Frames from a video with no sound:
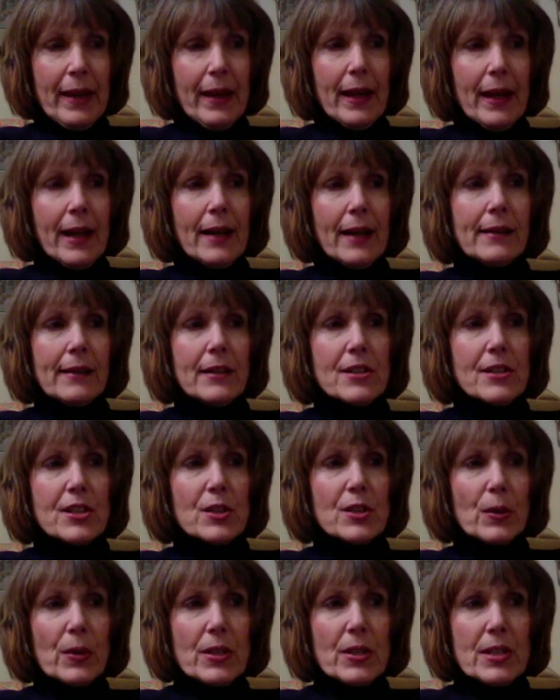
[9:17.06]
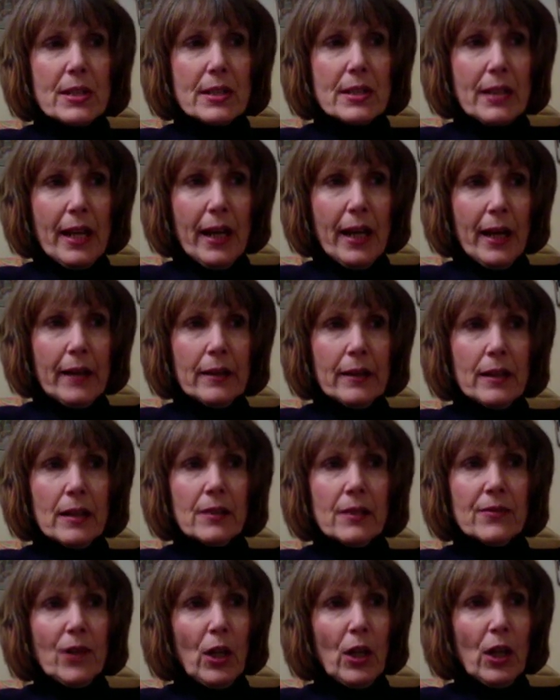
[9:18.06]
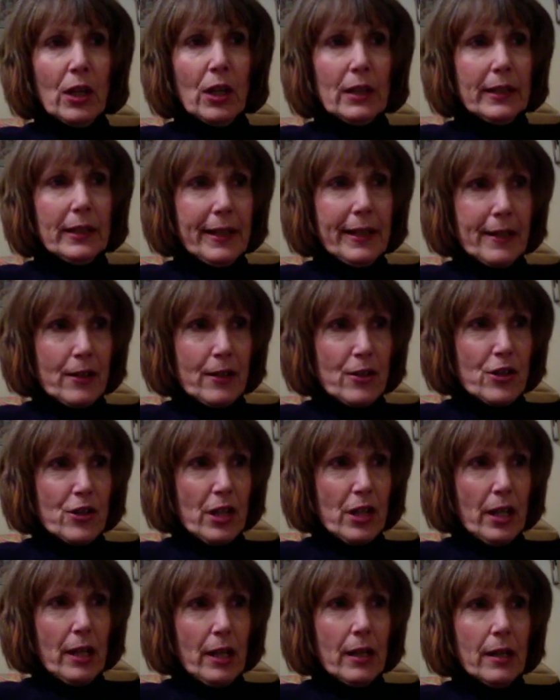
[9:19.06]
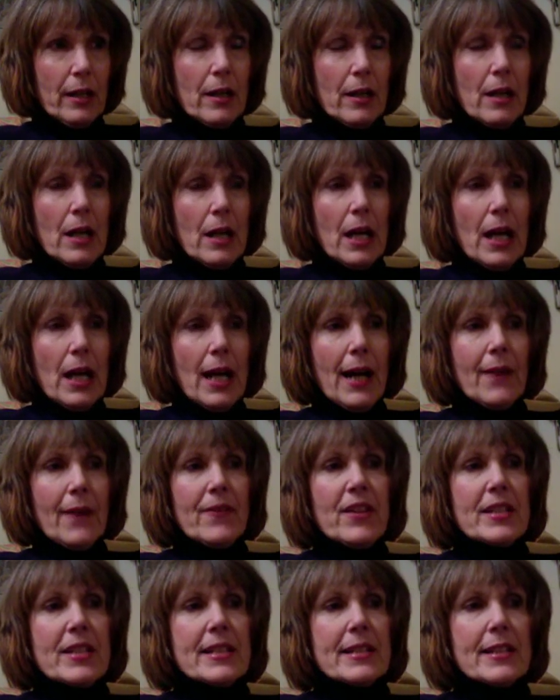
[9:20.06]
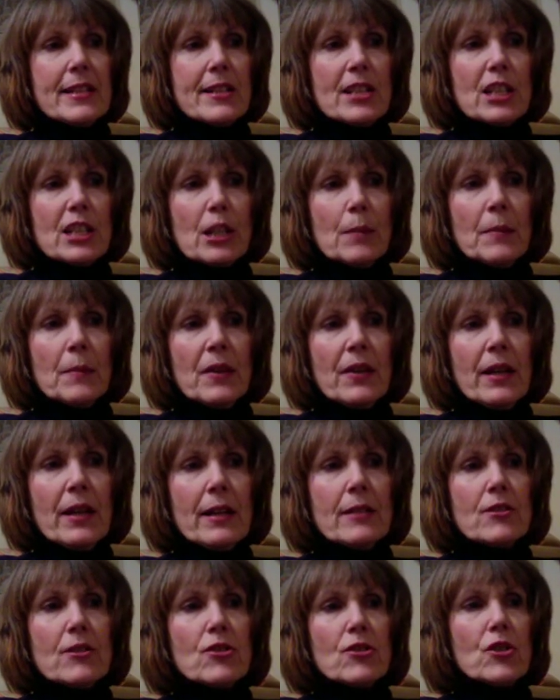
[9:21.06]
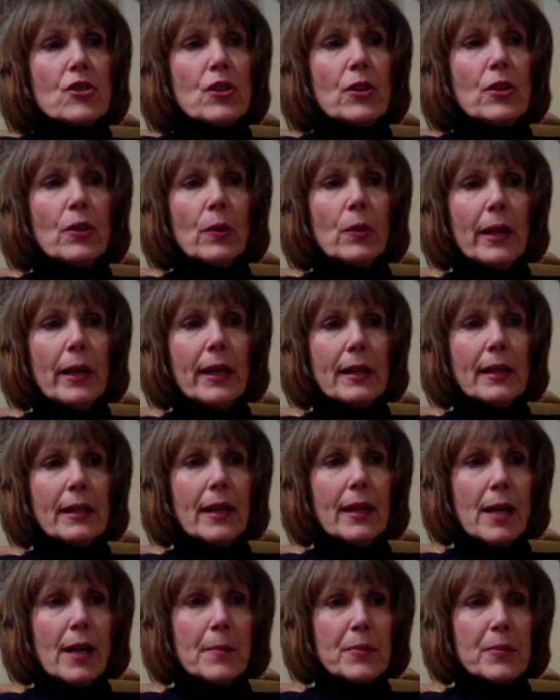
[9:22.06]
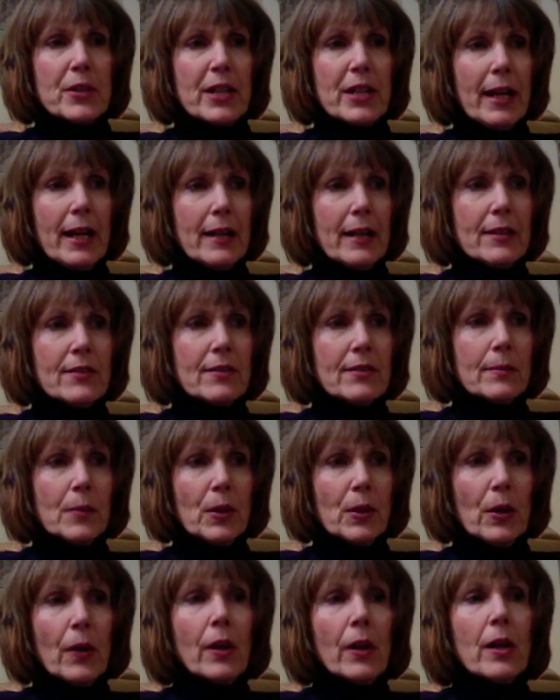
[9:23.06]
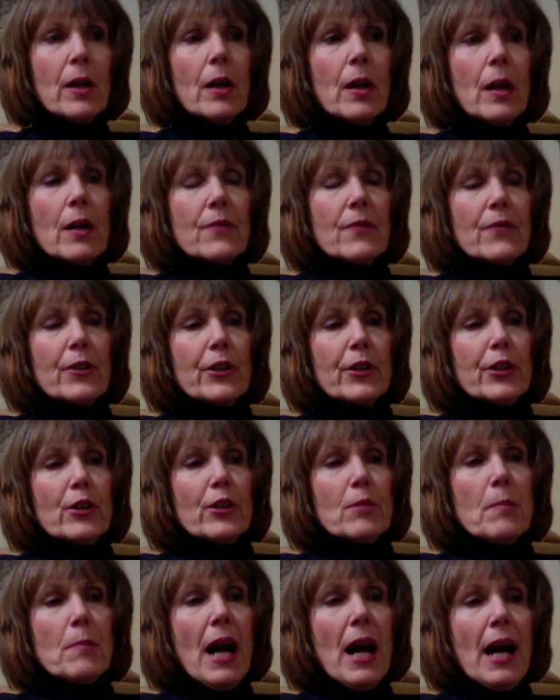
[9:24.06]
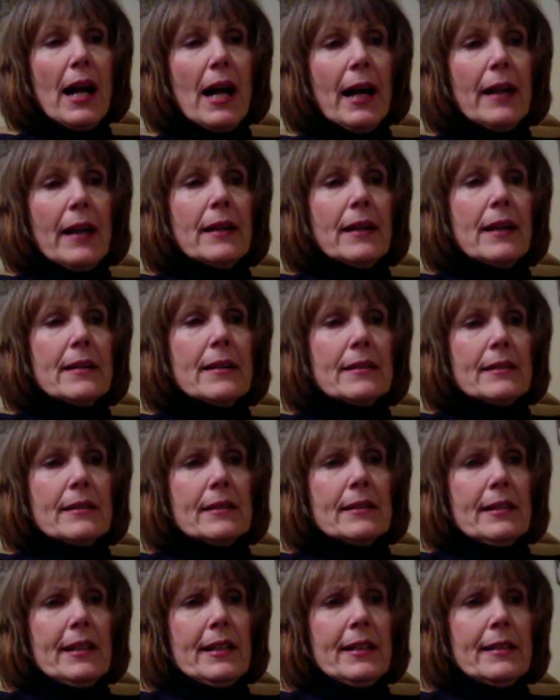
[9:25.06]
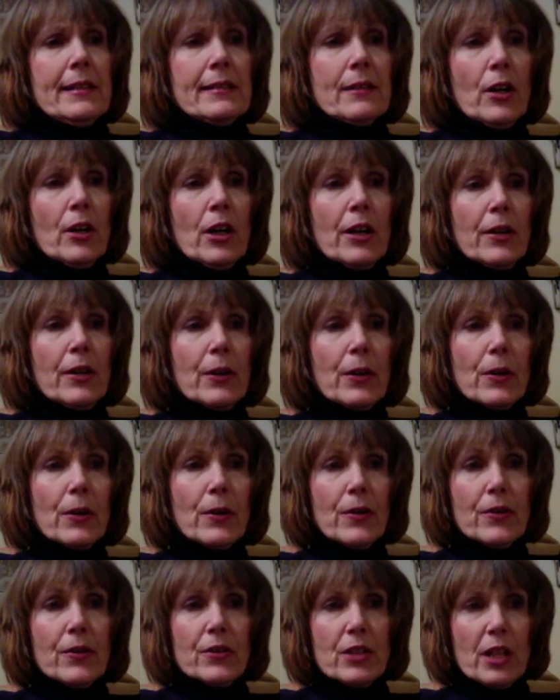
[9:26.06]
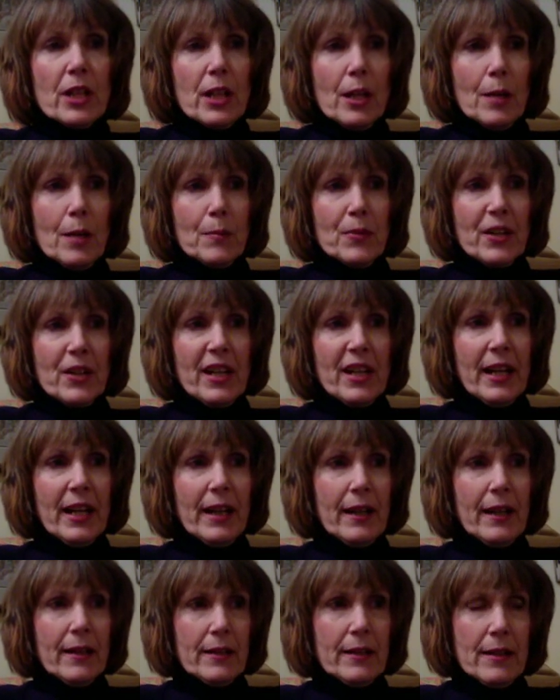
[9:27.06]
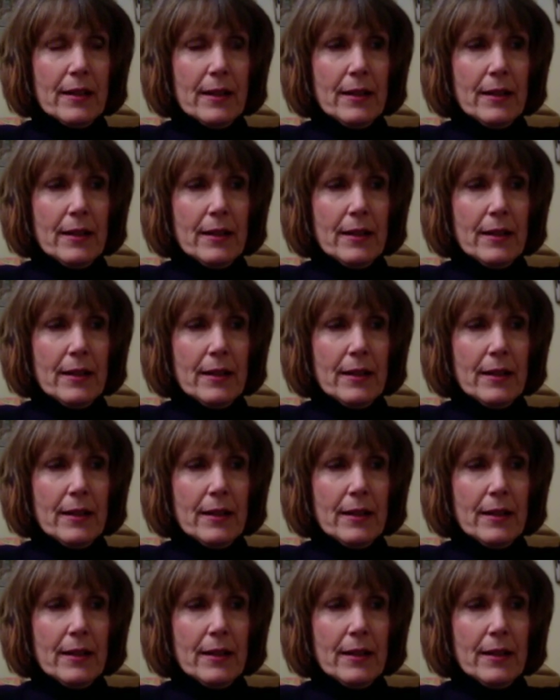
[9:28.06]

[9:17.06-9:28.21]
And the source then of all energy, of the system that is too incomprehensible for your mind as it is on earth to comprehend,